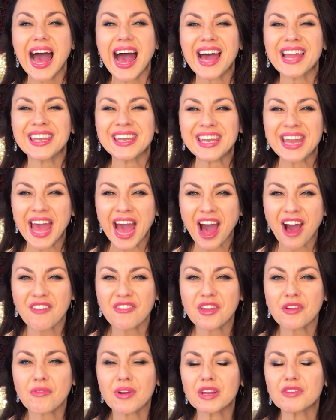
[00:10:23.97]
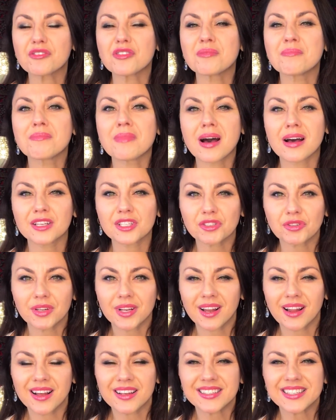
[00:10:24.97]
and now they're ready for the mastery
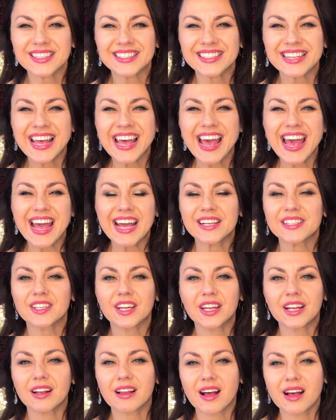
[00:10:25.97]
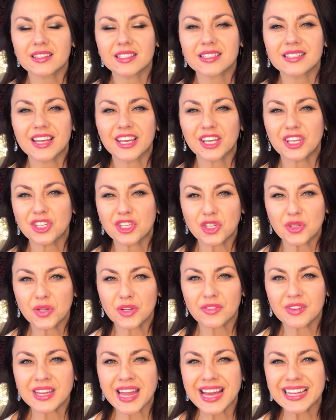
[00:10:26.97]
classes, exciting classes like
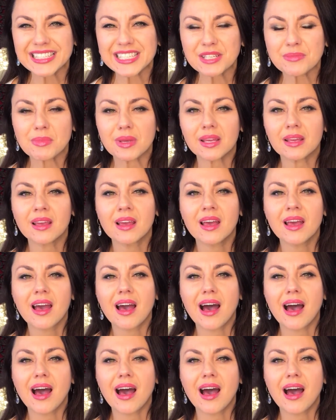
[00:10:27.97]
intuitive anatomy,